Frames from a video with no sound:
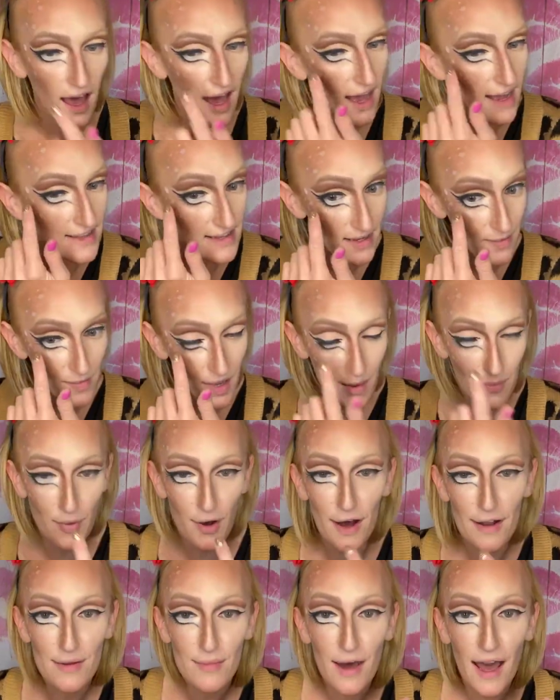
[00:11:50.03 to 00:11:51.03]
did my
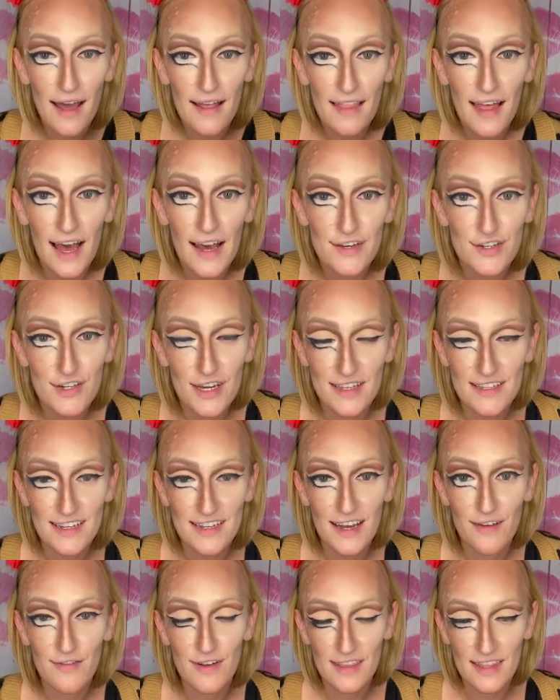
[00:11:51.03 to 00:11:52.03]
bottom eyelash and did
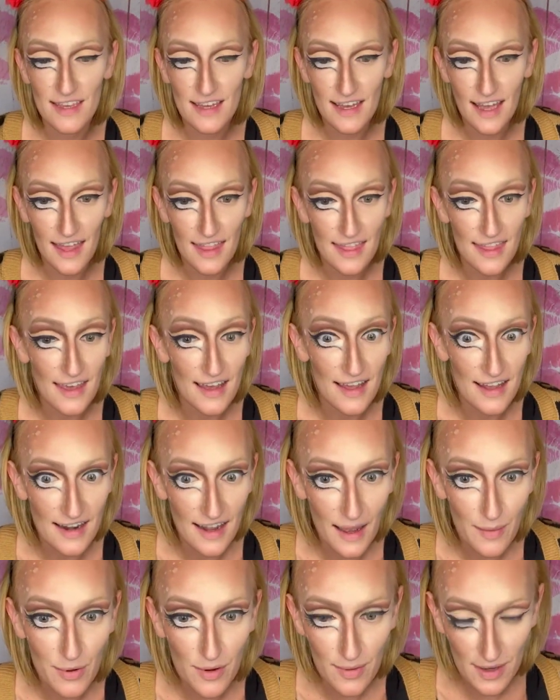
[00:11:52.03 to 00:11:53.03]
everything, and then
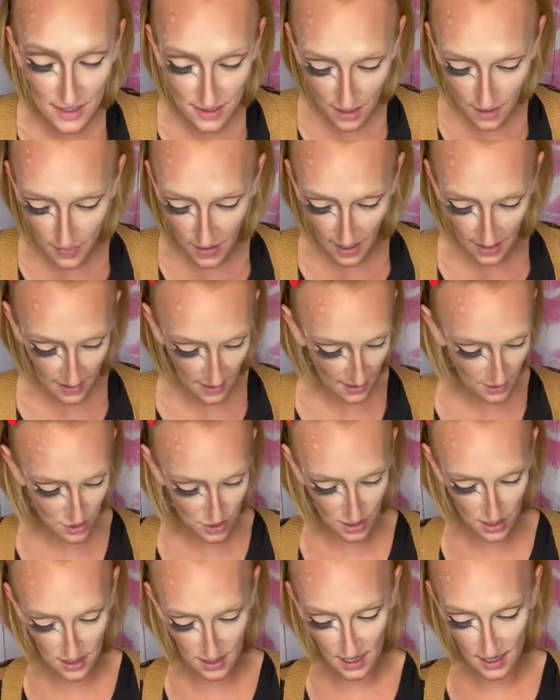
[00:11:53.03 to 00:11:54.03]
I put my top eyelash
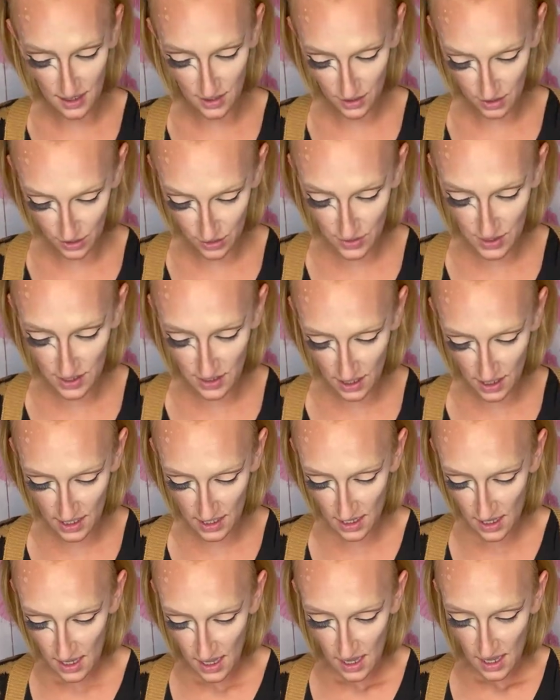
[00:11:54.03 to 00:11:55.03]
on, like glued it on,
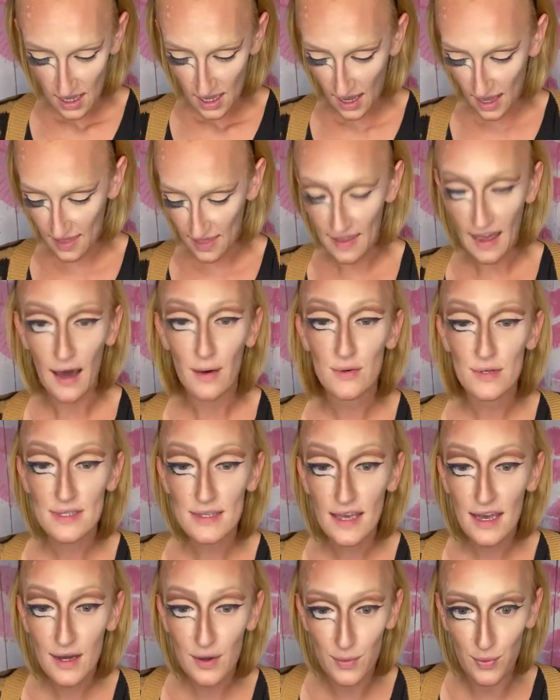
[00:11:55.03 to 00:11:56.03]
and that was
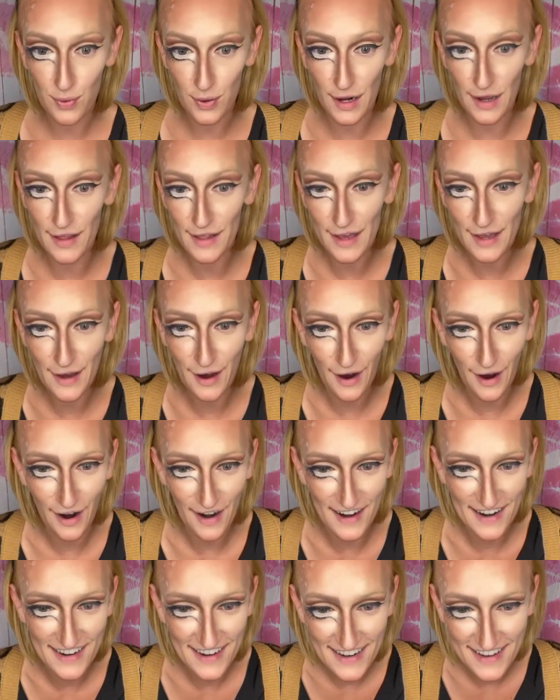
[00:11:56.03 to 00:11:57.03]
like really hard.